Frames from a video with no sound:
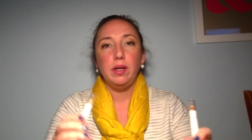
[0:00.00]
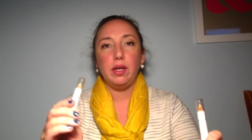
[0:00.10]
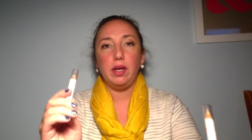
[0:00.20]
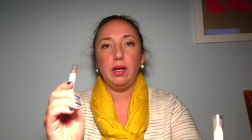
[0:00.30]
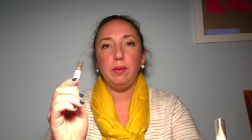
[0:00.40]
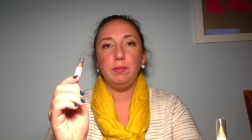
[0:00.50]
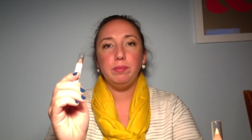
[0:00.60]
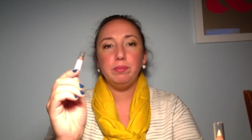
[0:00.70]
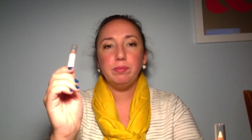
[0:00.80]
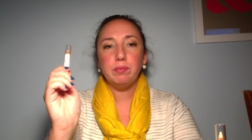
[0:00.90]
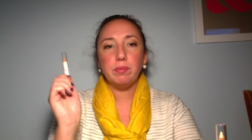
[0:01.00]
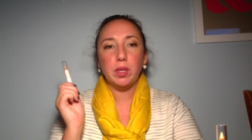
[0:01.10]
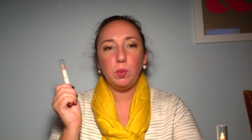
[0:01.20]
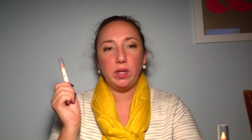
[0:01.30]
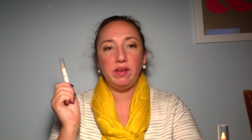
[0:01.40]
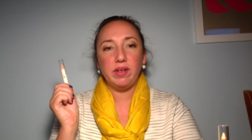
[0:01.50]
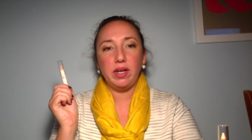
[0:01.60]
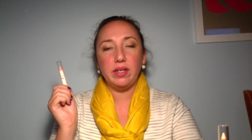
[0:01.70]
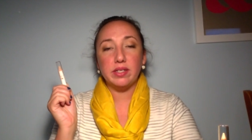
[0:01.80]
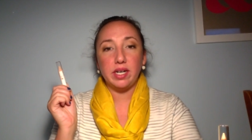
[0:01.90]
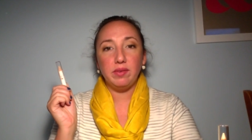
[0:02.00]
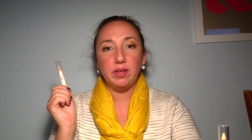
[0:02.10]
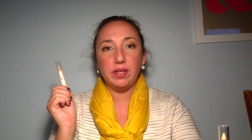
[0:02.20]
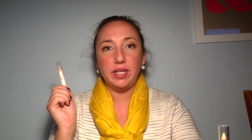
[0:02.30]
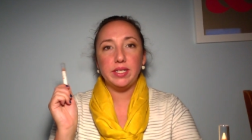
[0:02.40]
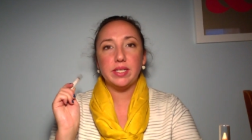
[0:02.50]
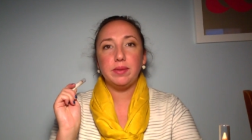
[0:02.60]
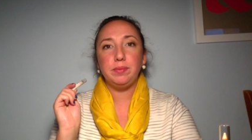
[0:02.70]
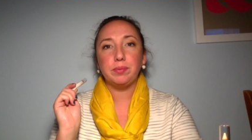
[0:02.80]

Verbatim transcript: Um, what I've got is ivory lace.